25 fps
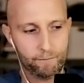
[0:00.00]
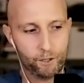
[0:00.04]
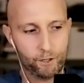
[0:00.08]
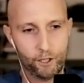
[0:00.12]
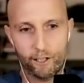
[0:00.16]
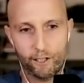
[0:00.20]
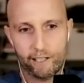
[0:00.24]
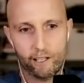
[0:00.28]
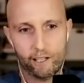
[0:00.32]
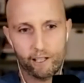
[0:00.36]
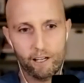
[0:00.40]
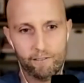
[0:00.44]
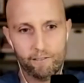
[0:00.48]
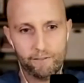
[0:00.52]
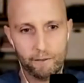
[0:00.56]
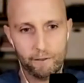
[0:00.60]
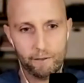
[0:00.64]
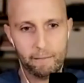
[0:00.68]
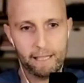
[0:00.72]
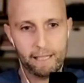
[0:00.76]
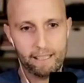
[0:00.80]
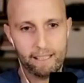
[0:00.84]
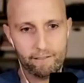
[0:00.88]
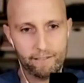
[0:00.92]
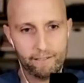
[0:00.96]
cutting off the
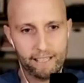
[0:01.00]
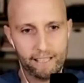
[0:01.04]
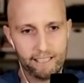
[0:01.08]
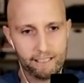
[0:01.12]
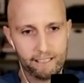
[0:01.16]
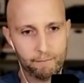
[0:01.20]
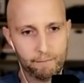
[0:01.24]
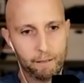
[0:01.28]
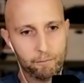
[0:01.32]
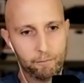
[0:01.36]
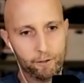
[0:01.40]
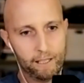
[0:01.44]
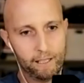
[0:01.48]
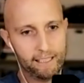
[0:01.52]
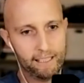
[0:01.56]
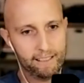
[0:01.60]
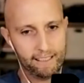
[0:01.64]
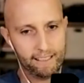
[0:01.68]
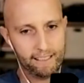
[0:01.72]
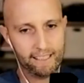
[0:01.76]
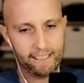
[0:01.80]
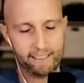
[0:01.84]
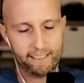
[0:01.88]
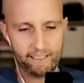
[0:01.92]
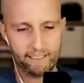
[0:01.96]
main vein to my brain,
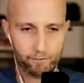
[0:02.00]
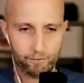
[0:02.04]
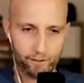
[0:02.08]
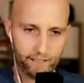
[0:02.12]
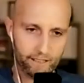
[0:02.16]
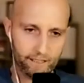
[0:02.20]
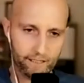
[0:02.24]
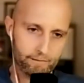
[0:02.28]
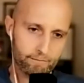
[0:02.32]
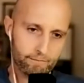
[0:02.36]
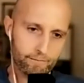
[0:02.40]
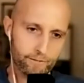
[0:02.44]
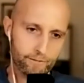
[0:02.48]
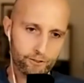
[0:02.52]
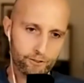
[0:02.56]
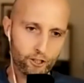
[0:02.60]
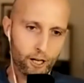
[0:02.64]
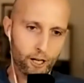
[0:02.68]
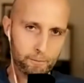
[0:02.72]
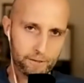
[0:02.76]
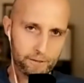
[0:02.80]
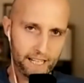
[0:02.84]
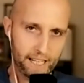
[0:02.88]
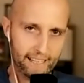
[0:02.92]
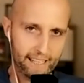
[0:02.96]
and I just would have
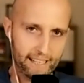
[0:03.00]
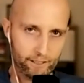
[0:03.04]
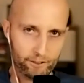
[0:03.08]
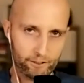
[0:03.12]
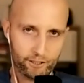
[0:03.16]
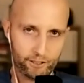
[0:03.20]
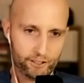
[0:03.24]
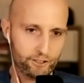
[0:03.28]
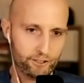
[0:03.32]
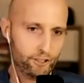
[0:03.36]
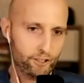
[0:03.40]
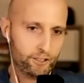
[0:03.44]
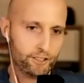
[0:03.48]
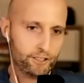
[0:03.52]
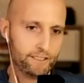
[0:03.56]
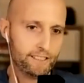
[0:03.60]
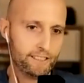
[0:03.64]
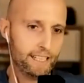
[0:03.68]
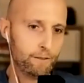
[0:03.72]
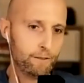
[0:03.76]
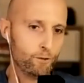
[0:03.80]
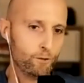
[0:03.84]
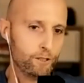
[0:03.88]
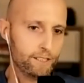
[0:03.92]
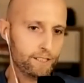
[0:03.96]
dropped dead on construction
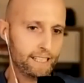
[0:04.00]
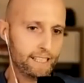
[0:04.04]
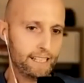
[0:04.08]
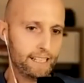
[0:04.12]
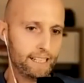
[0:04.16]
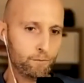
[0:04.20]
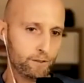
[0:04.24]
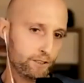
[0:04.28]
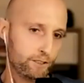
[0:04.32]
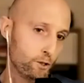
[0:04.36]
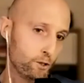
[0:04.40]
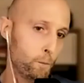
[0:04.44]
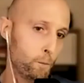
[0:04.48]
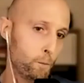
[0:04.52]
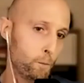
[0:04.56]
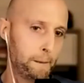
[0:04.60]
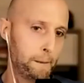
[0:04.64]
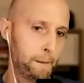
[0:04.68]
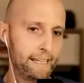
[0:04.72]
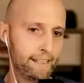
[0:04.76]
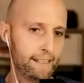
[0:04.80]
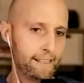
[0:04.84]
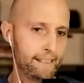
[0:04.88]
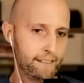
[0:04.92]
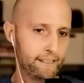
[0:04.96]
site one day with no
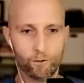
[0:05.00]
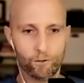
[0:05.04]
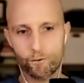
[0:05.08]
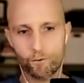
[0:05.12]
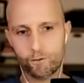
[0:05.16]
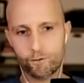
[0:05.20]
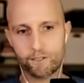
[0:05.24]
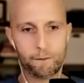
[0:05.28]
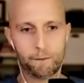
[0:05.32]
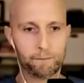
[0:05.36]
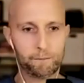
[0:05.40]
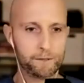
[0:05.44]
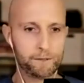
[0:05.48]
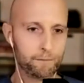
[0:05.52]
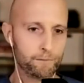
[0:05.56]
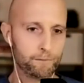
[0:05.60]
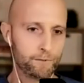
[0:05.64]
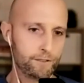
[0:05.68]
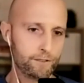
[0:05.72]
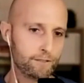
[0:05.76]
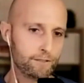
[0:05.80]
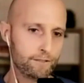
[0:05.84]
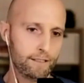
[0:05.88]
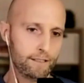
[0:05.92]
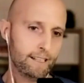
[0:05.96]
pain, no
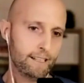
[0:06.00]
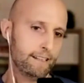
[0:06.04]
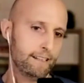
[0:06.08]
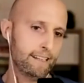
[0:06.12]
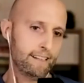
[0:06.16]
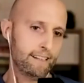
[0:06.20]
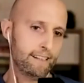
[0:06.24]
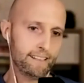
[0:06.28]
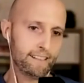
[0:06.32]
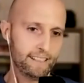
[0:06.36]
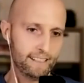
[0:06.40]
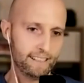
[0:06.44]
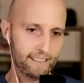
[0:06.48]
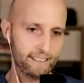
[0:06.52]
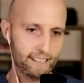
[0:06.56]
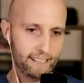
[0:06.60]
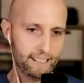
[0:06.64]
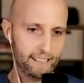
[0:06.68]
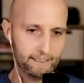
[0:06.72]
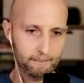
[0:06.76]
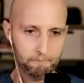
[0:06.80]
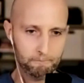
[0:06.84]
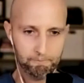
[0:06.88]
symptoms, uh, anything like that.